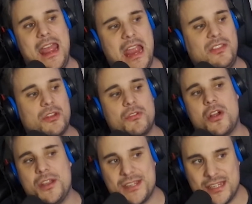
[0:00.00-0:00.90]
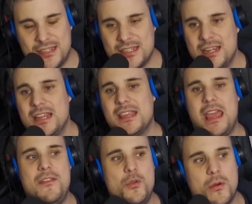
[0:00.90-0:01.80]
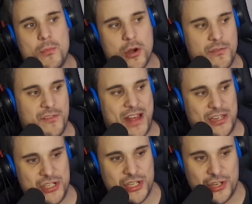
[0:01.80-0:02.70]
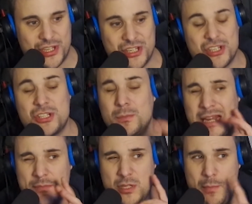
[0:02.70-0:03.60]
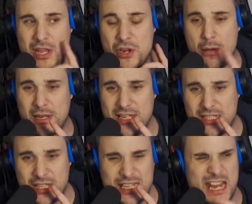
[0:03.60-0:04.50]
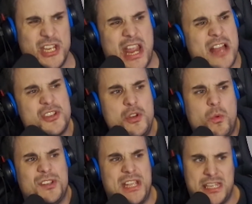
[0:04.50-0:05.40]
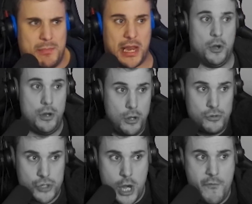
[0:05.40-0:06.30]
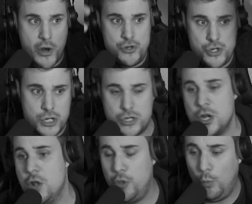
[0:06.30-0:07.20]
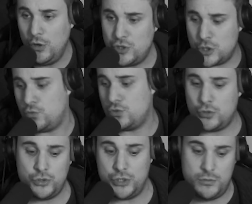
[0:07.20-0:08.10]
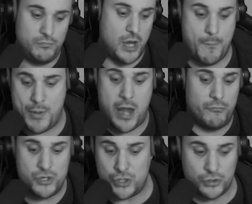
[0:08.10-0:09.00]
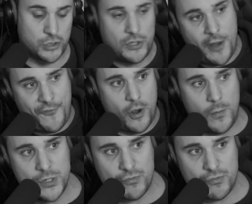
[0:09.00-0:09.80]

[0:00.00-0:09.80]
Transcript: if the reconnaissance gave you a more of an advantage than others. Because sometimes there'll be anomalies to the data. You can't just do one test and be like, look, Dave, I did it. The one test resulted in a better result, so therefore I was